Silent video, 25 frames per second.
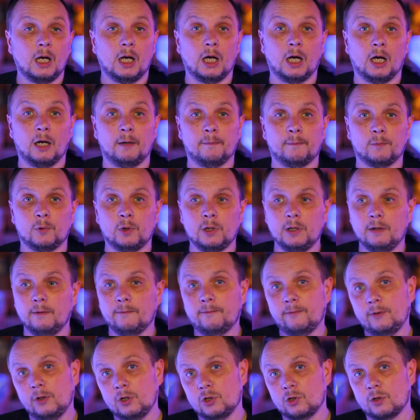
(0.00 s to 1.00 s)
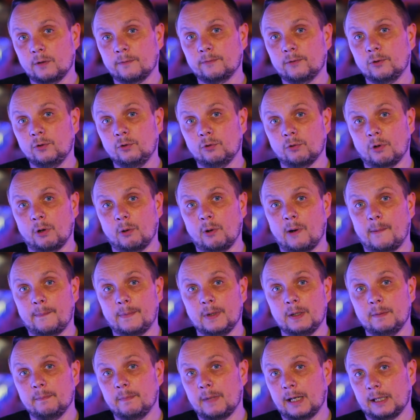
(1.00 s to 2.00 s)
Marine fish often grow up
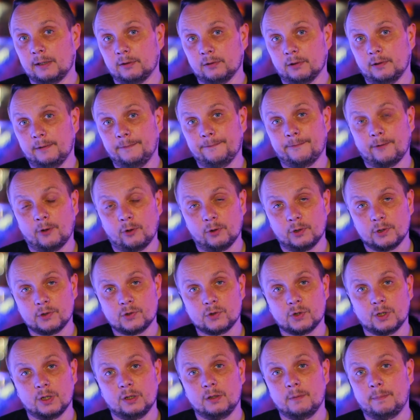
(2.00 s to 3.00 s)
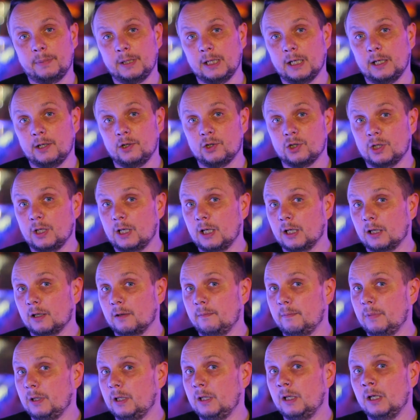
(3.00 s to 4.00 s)
in mangrove forests, and the pH there
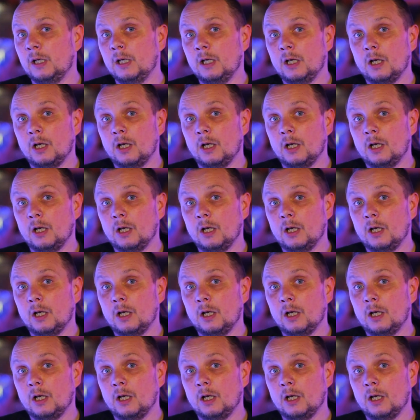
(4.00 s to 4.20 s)
can be